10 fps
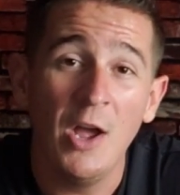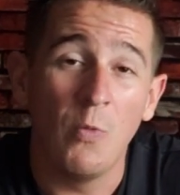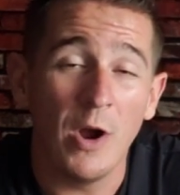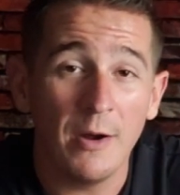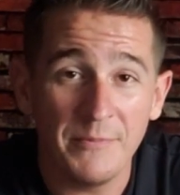
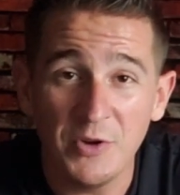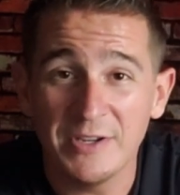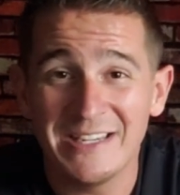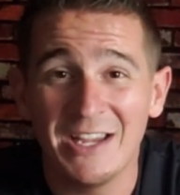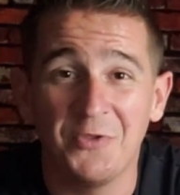where you
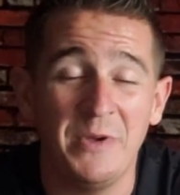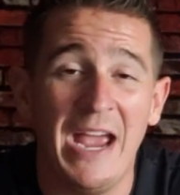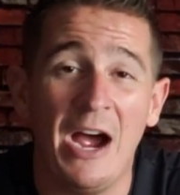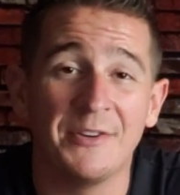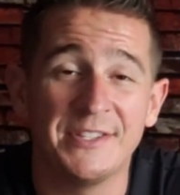could take three
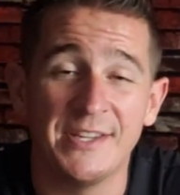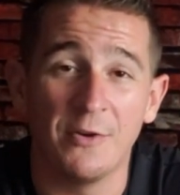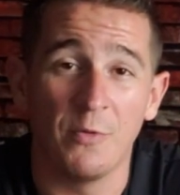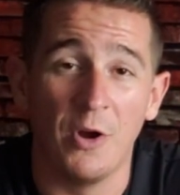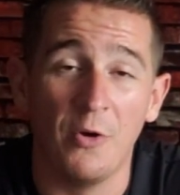houses in
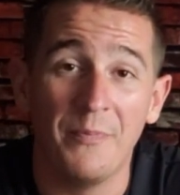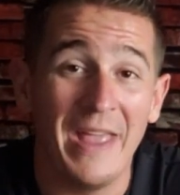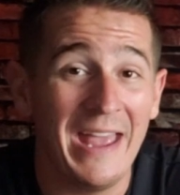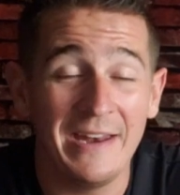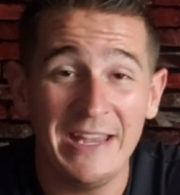a row
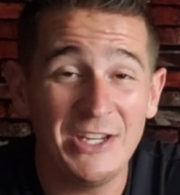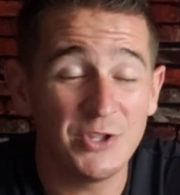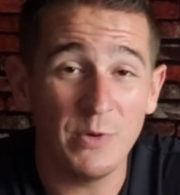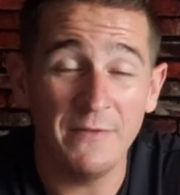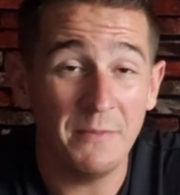and each
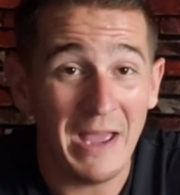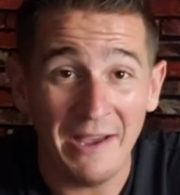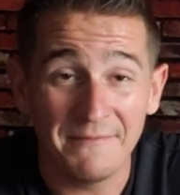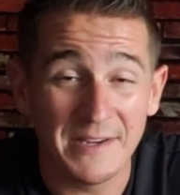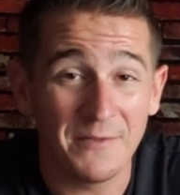three of them
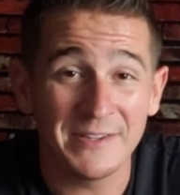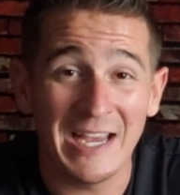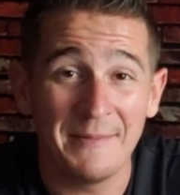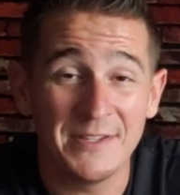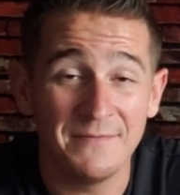have different
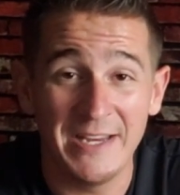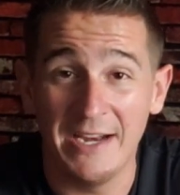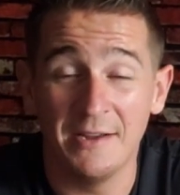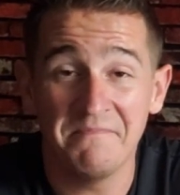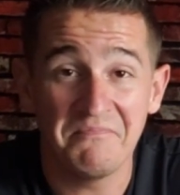types of
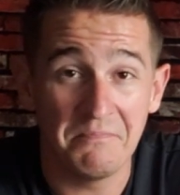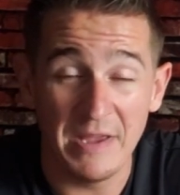data,